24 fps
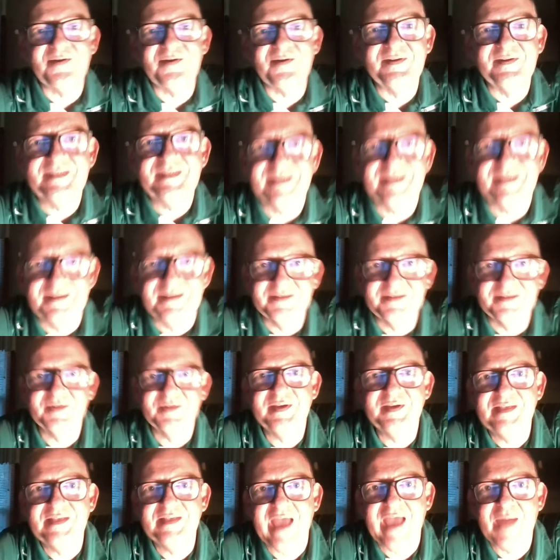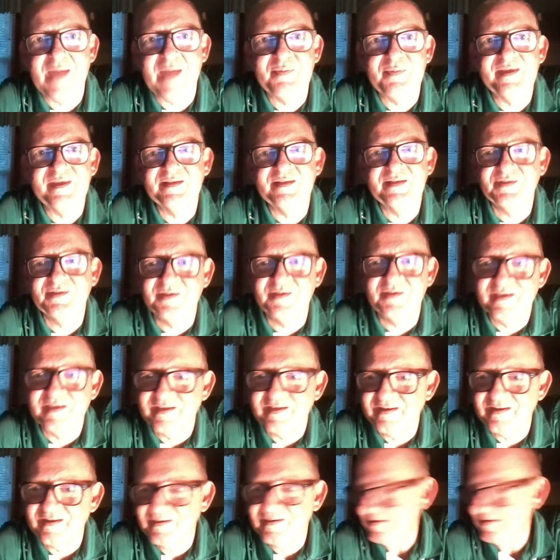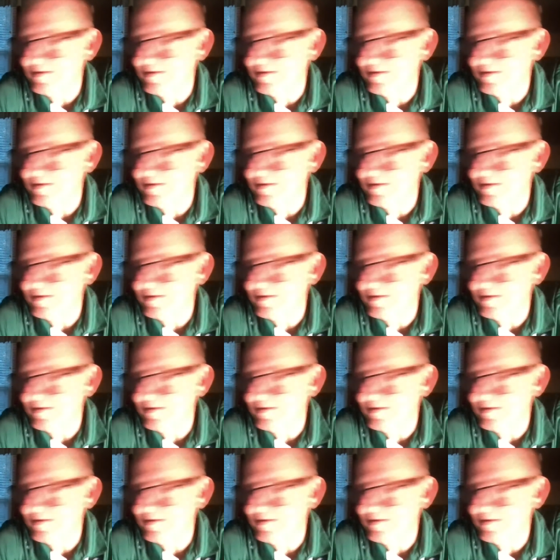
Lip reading: a receipt, so he's happy. He's going to eat it.